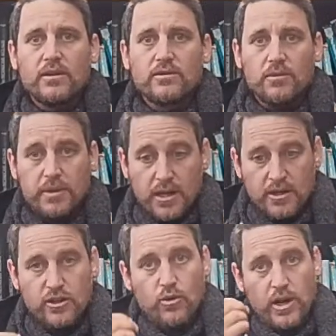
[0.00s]
So because
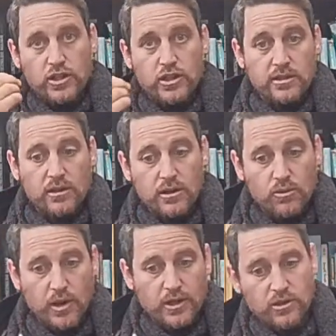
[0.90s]
your question is a good
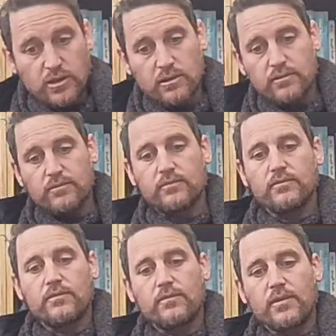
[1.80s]
question,
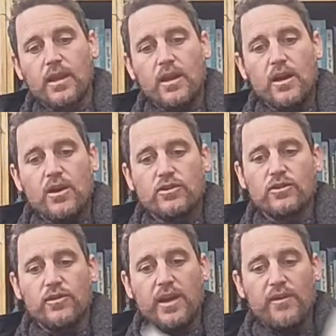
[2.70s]

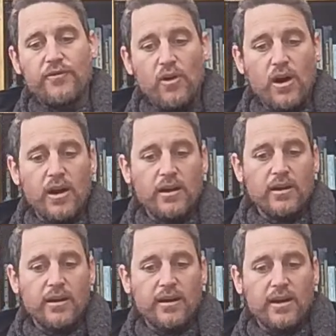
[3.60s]
so therefore
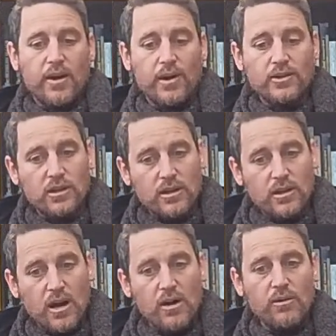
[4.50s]
I want you to
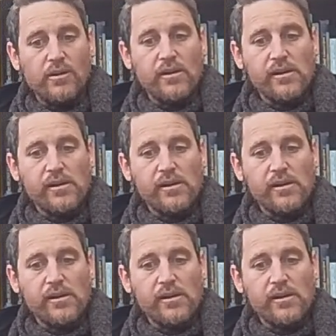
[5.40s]
know